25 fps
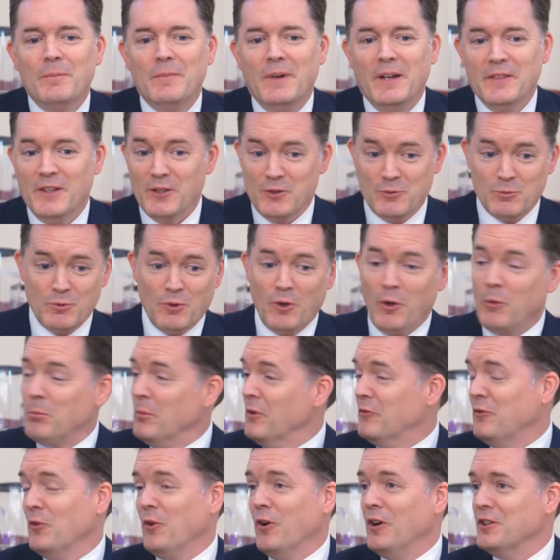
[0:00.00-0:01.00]
This was long
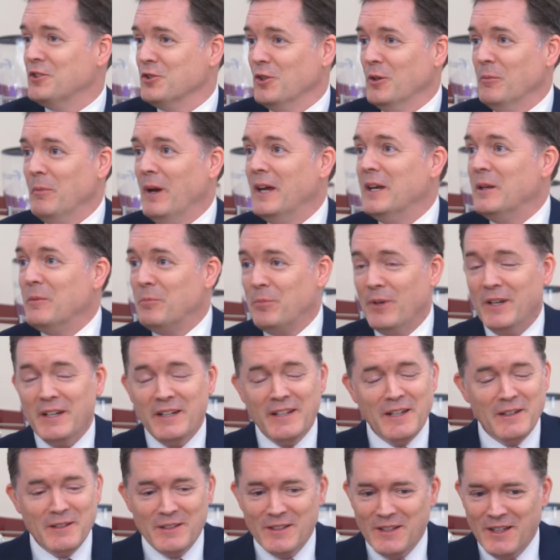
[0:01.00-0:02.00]
before I joined Made in
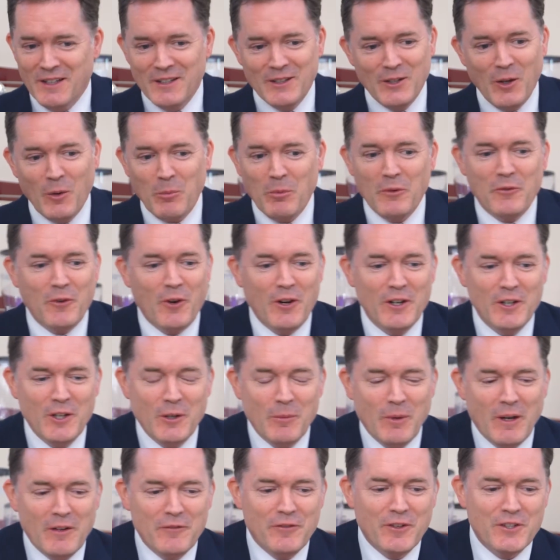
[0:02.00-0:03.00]
Britain and long before I knew
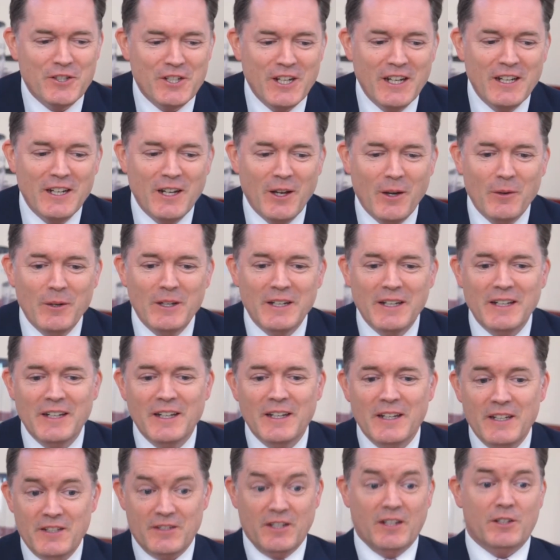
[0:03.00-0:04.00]
about Fracino, and
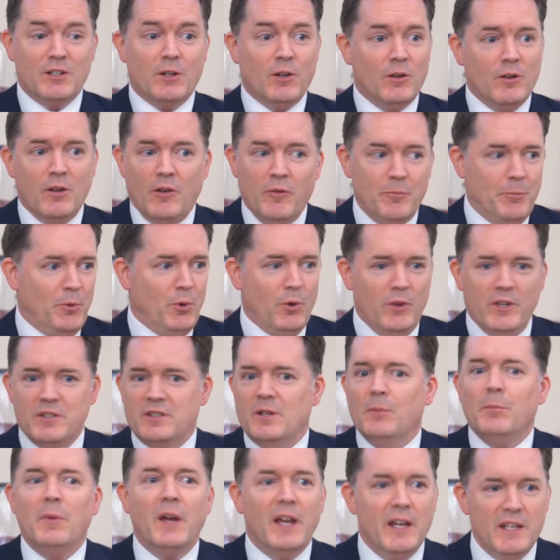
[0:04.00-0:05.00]
he said, "Oh, I've bought
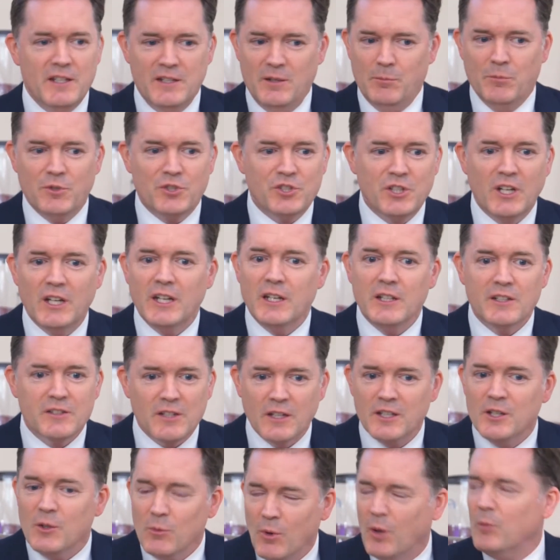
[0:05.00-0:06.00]
this amazing machine." He
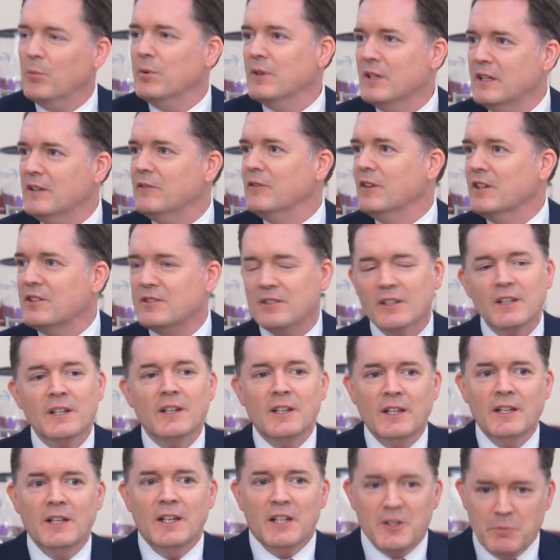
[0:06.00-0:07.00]
said, "You won't believe this.
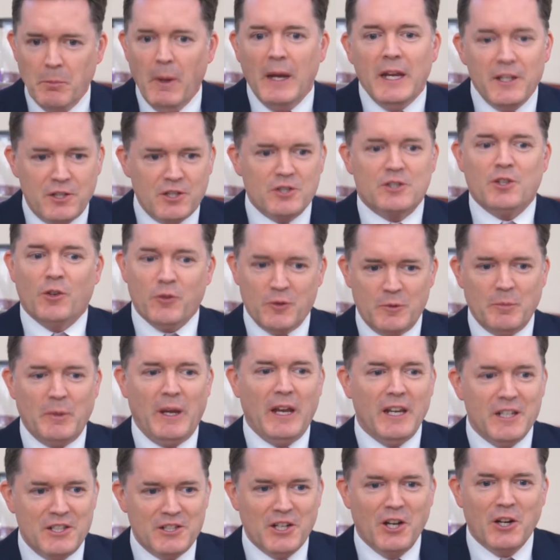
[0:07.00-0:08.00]
It's made just off
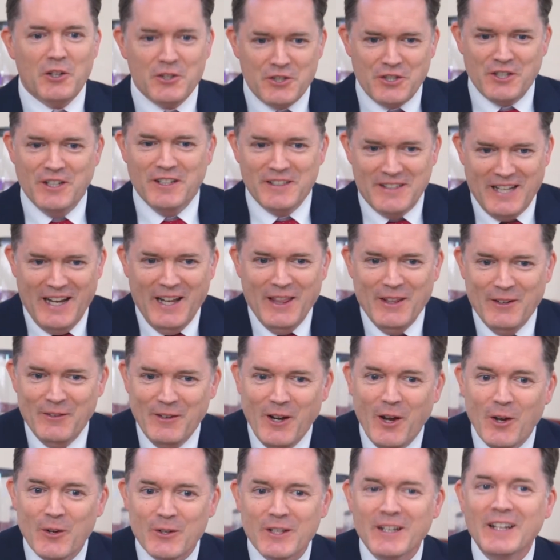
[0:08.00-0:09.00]
Spaghetti Junction down the
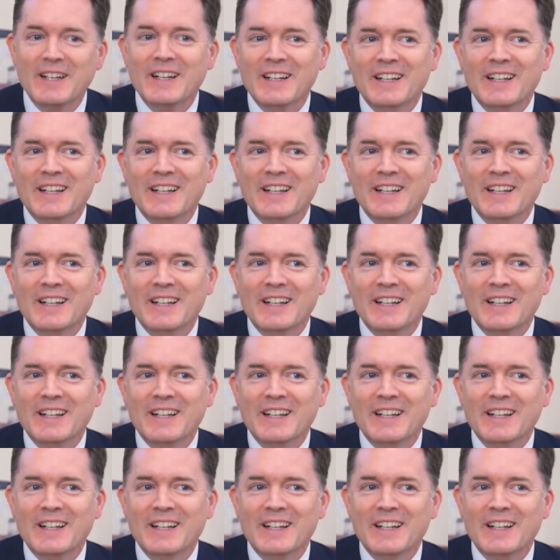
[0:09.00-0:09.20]
road."